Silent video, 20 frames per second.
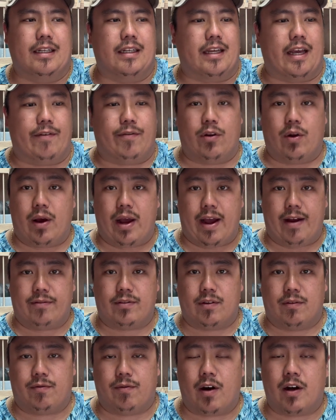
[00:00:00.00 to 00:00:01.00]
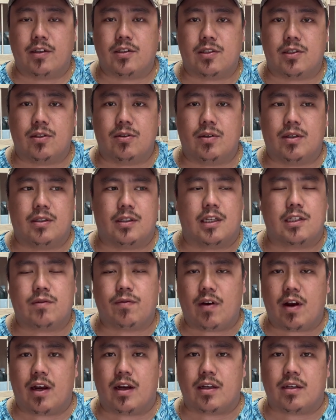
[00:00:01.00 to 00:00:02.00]
If you don't have the funds to do it, that's
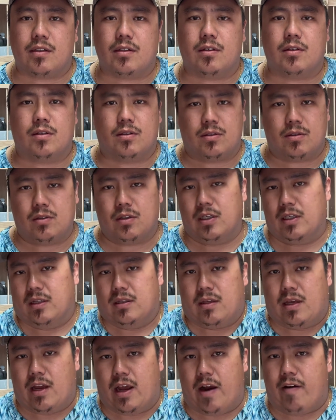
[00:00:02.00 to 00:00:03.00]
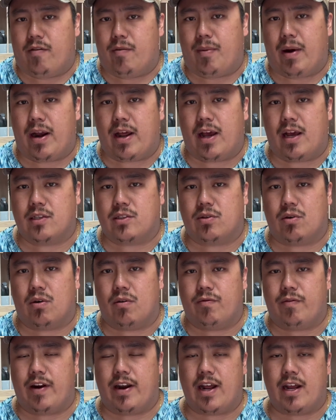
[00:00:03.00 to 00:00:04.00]
fine. You know, everybody has their
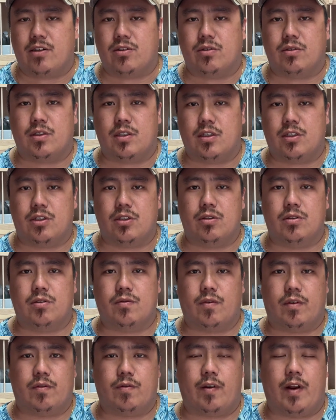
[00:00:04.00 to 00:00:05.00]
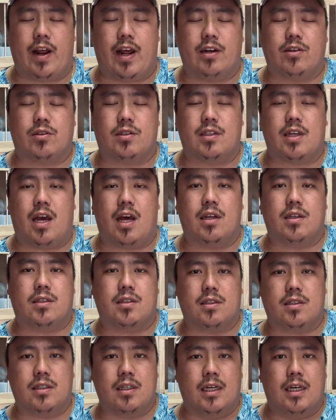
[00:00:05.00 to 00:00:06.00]
own financial issues, financial
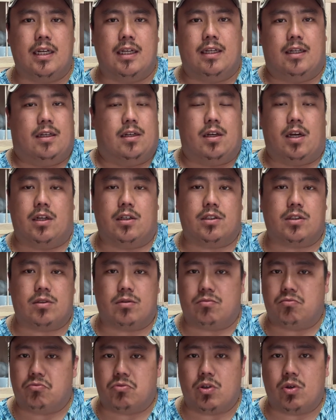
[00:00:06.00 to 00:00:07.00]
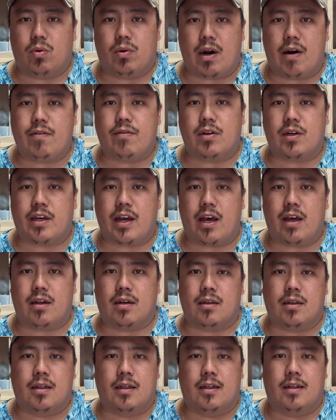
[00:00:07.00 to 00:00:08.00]
statuses, and just do whatever you
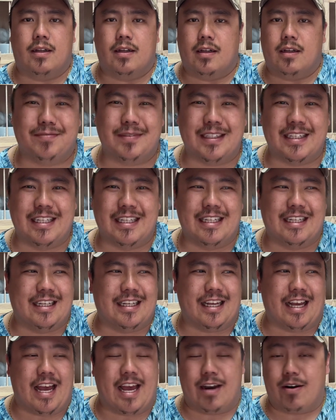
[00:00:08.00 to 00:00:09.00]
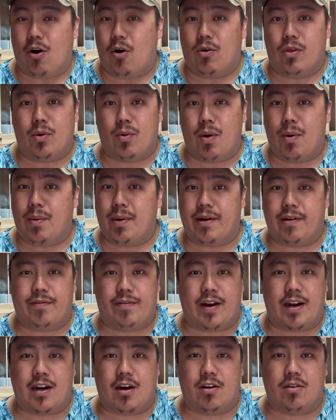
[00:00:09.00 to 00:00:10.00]
can. And only one way to
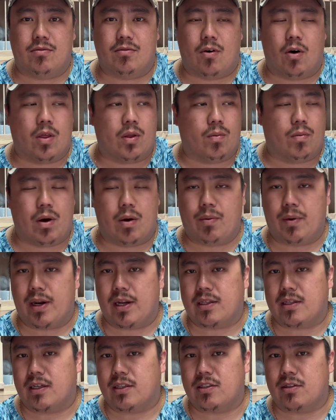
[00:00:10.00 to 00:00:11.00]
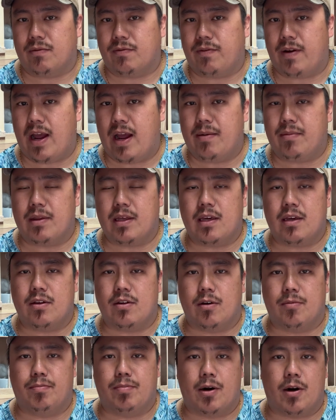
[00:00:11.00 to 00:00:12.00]
find out, only one way to test your family,
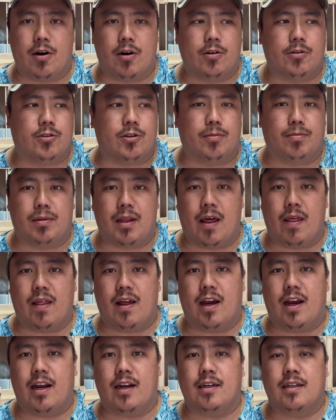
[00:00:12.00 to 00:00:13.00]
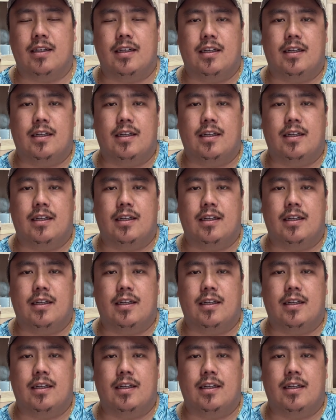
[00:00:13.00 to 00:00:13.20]
your birds, your bloodline.